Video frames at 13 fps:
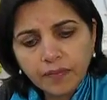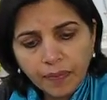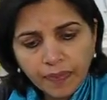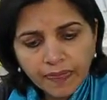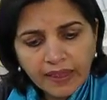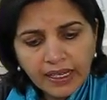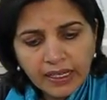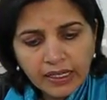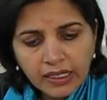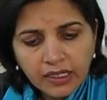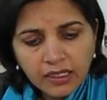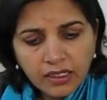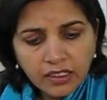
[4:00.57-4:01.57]

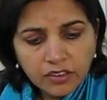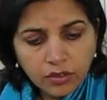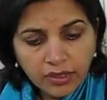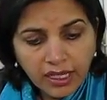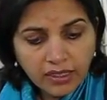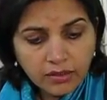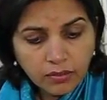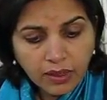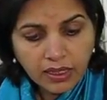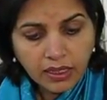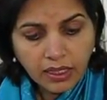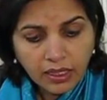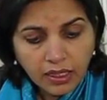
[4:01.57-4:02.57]
So that is
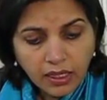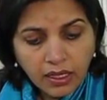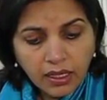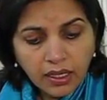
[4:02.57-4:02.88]
one thing.